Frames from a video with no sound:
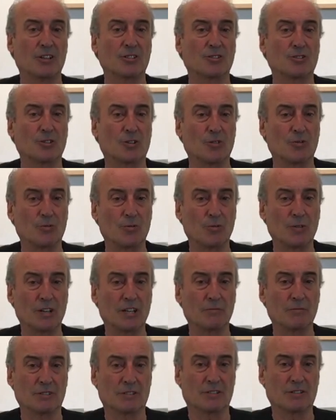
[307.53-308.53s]
So you
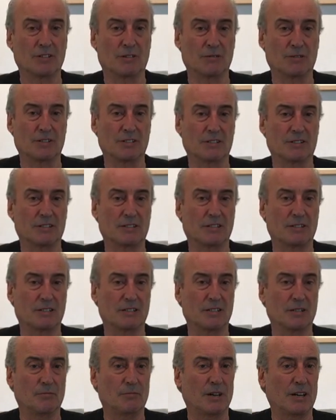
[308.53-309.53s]
really must know this,
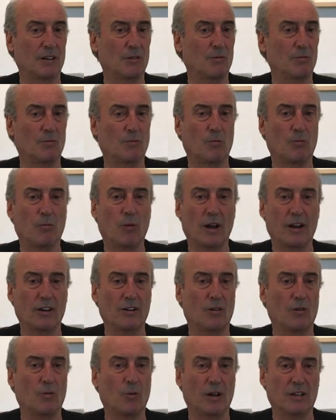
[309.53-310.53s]
no matter when
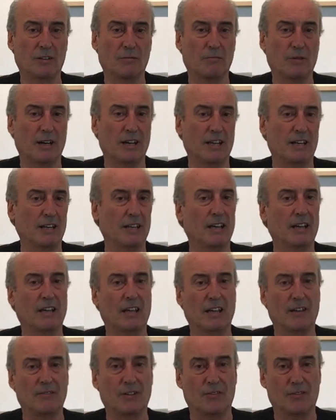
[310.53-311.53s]
or where you're buying,
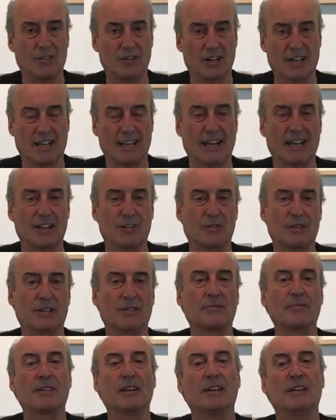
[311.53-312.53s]
even if you're in a
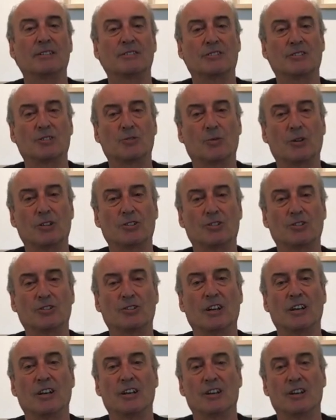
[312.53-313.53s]
gallery
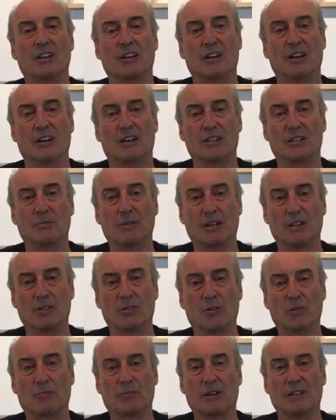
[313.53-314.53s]
situation and you're buying an
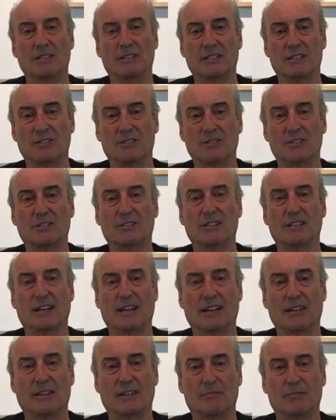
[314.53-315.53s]
oil painting, just
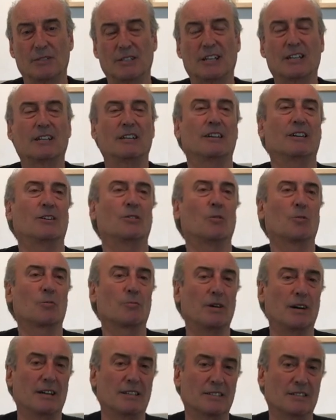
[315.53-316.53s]
particularly an
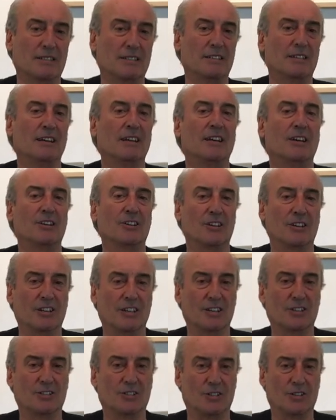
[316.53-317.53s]
old master, you
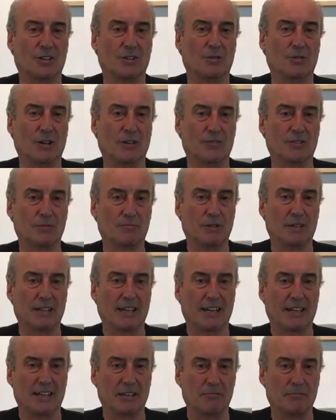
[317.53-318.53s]
need to know if there's been
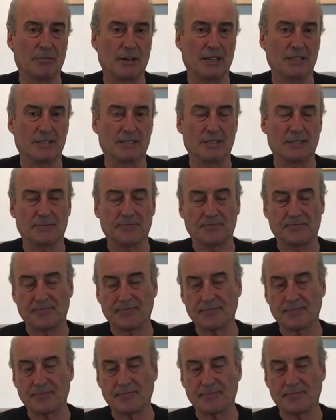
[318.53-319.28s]
any inpainting.